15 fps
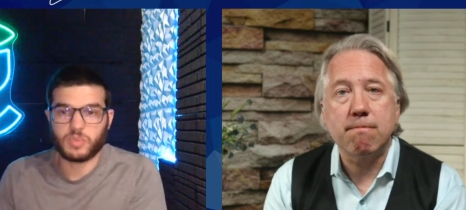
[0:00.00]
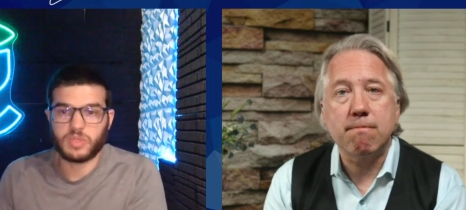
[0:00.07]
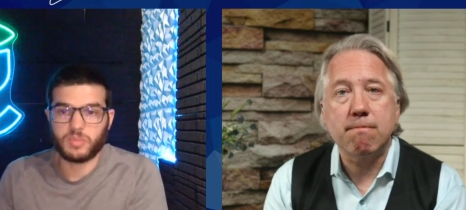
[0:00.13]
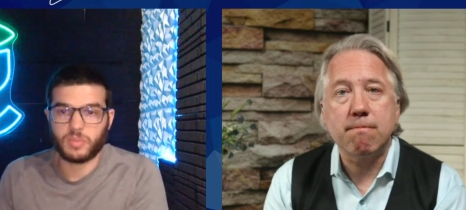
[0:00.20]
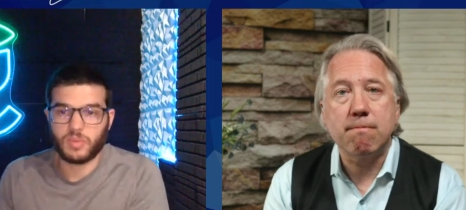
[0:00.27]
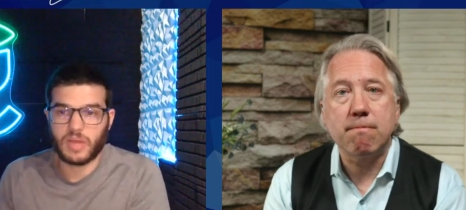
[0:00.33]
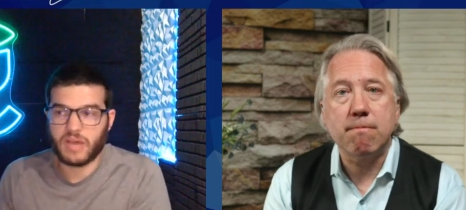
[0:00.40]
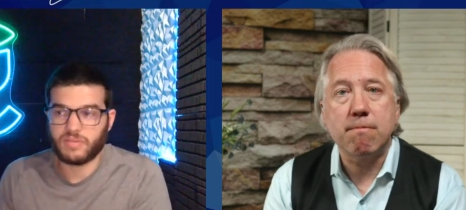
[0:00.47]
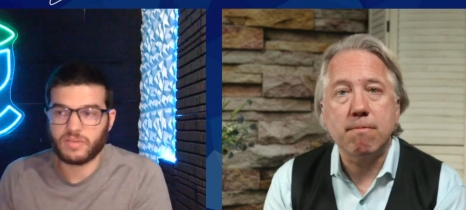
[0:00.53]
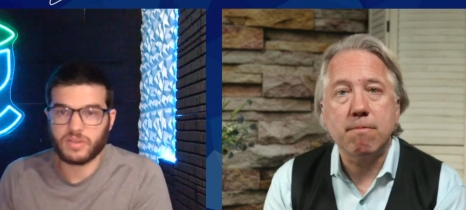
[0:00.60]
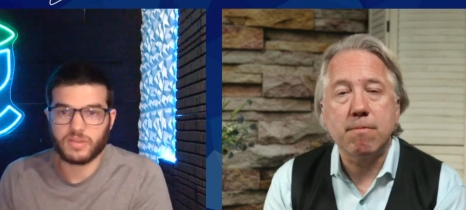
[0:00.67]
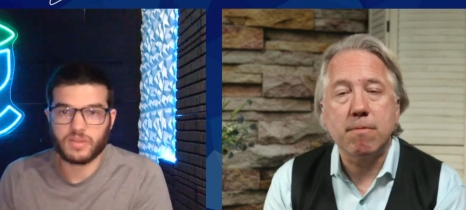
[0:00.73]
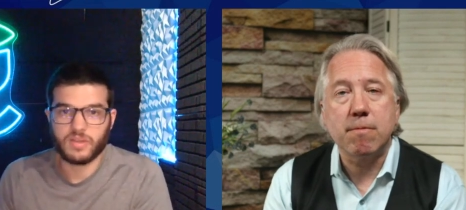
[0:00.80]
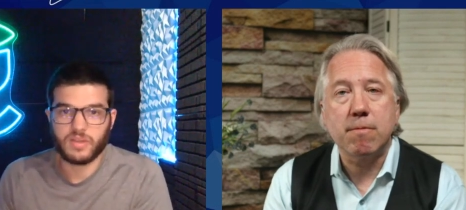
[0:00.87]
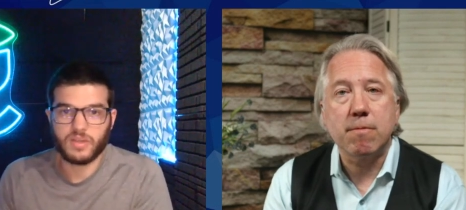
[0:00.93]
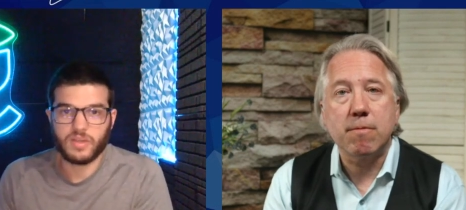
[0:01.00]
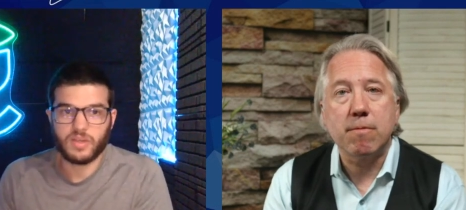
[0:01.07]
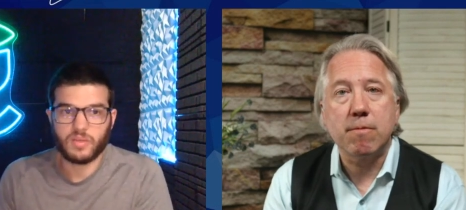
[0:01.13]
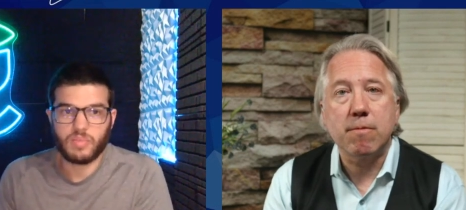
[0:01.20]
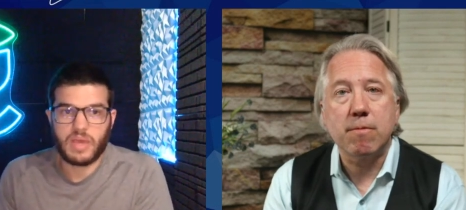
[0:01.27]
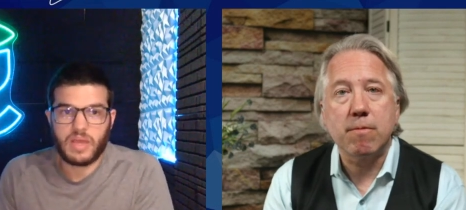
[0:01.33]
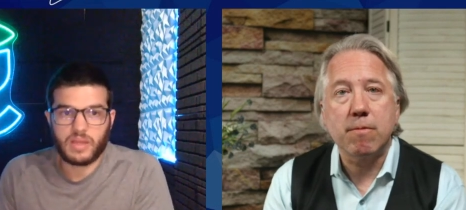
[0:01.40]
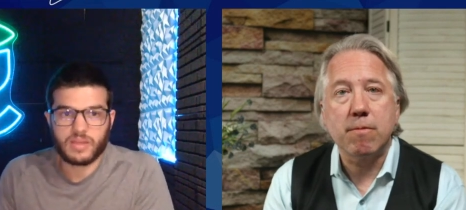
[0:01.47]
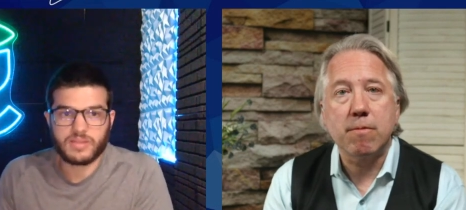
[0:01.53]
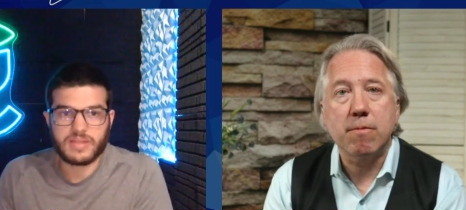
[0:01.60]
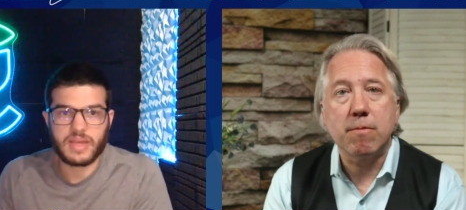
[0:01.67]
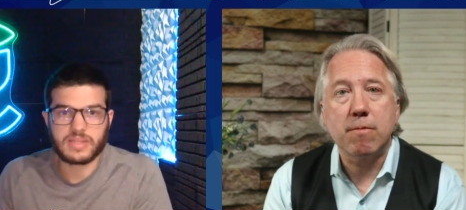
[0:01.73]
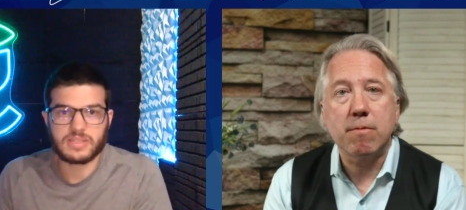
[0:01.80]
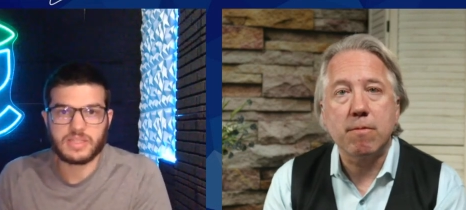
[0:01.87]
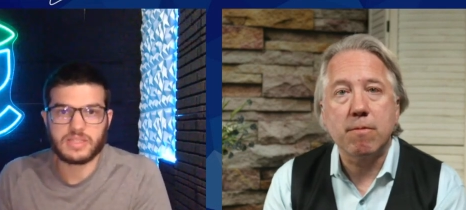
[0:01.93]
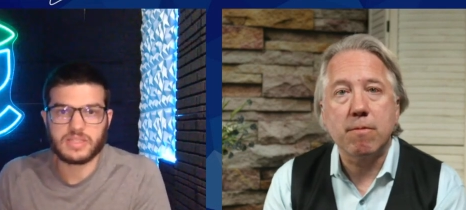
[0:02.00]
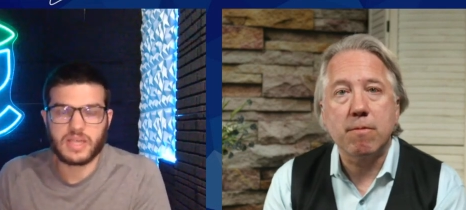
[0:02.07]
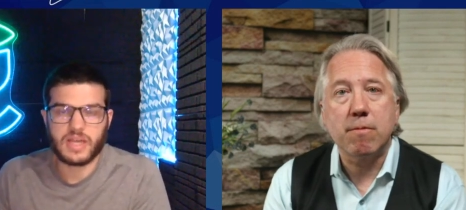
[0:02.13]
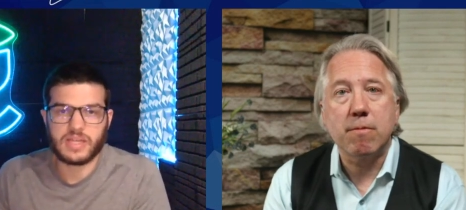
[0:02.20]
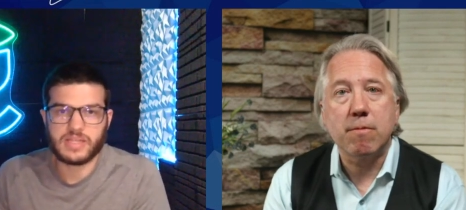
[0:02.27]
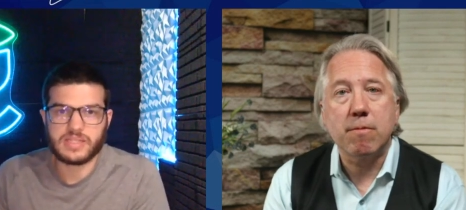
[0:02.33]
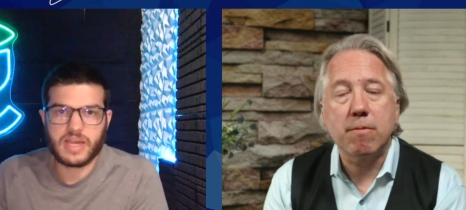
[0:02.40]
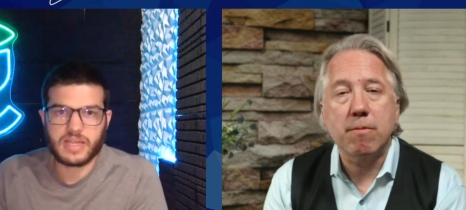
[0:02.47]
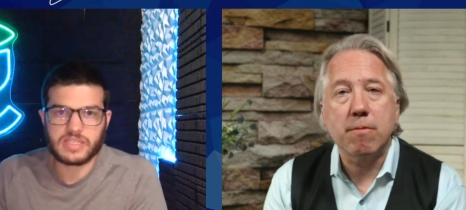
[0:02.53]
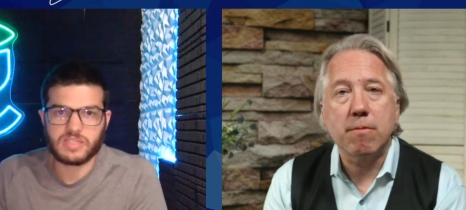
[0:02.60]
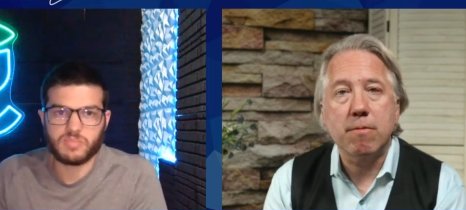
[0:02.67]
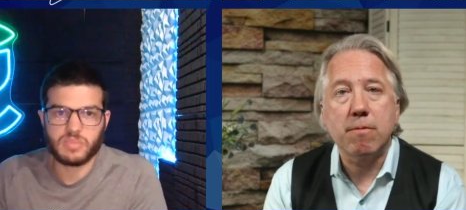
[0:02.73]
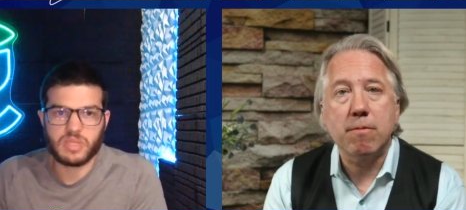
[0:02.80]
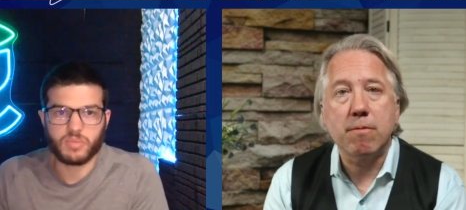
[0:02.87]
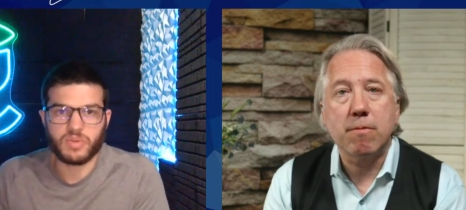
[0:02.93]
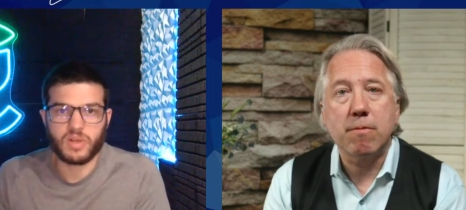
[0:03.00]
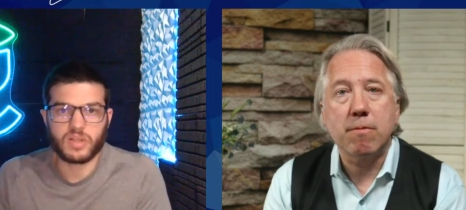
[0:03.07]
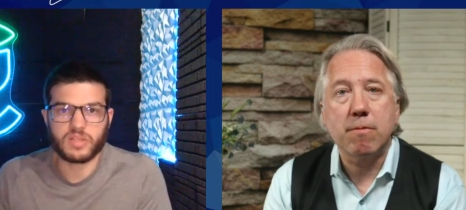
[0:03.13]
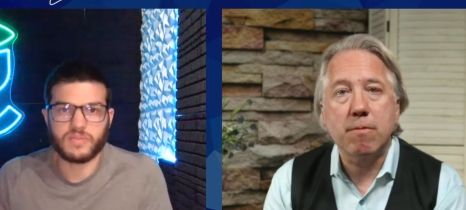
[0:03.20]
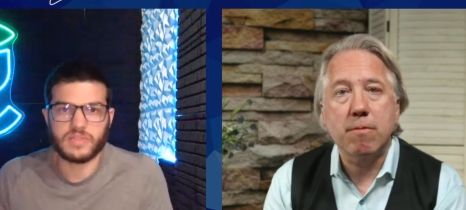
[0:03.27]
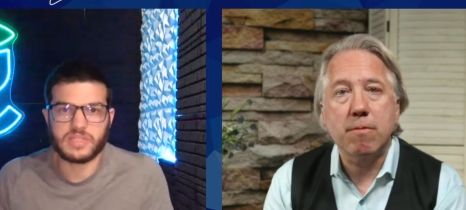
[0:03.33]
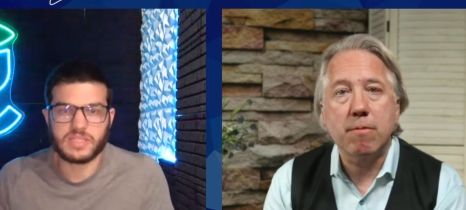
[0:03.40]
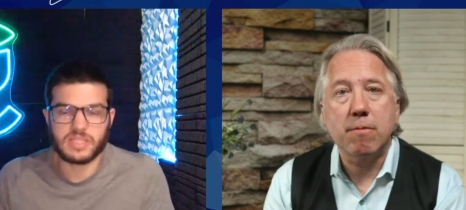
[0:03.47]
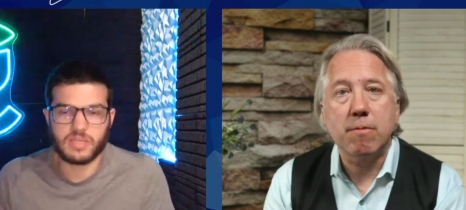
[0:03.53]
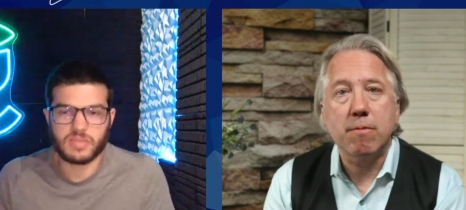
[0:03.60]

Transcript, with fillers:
Speaker 1: people having panic attacks, anxiety attacks, and being productive at the same